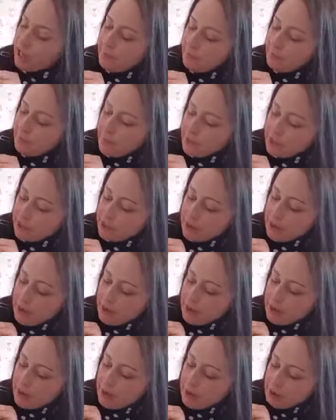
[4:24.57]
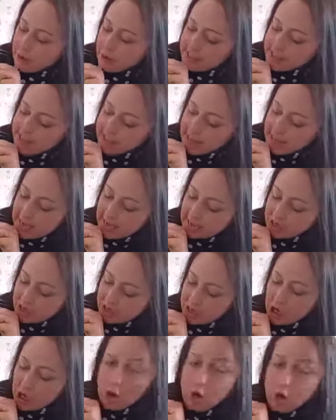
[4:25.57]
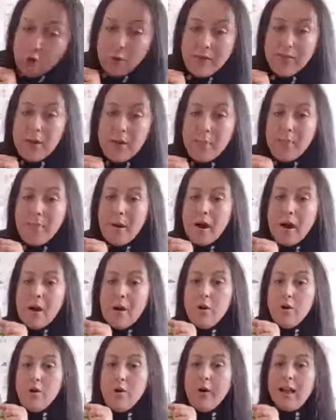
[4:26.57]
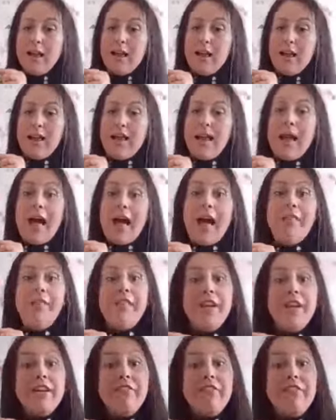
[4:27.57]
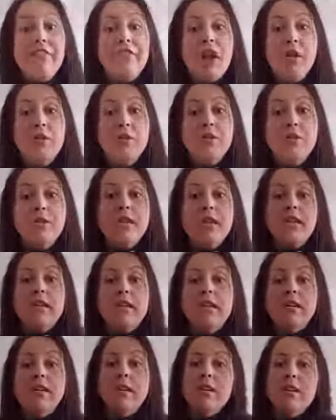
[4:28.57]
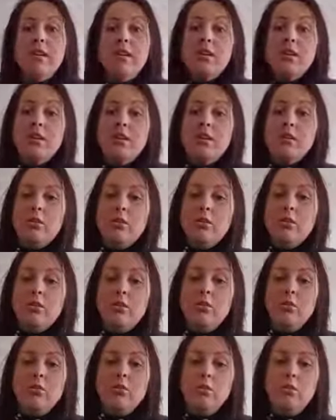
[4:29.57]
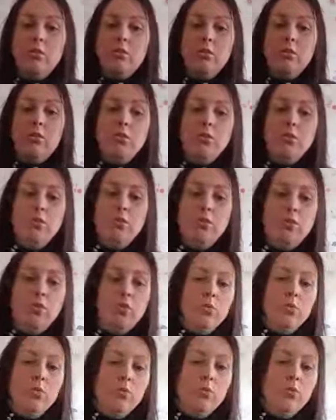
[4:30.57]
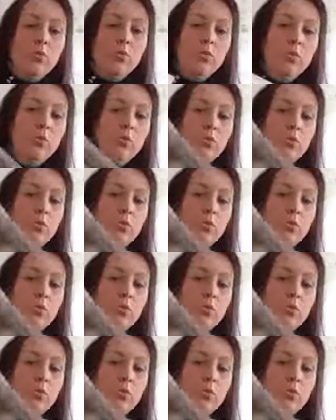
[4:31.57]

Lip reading: Jim with two noses and Joe with a bow. And they floated. Ooh,